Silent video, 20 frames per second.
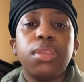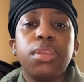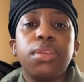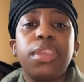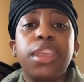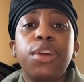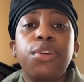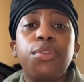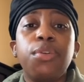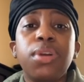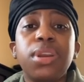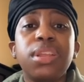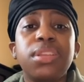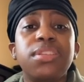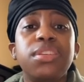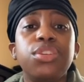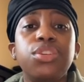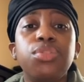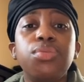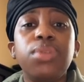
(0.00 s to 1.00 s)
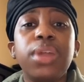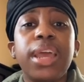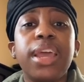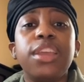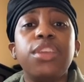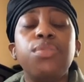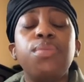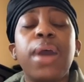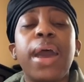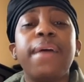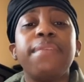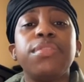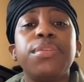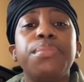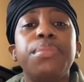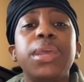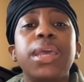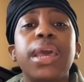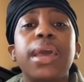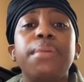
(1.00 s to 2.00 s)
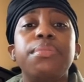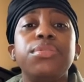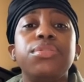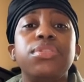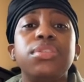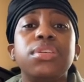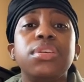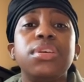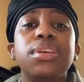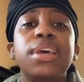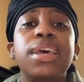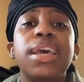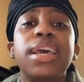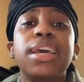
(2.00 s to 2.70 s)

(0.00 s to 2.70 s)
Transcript: In order to do that, you have to be able to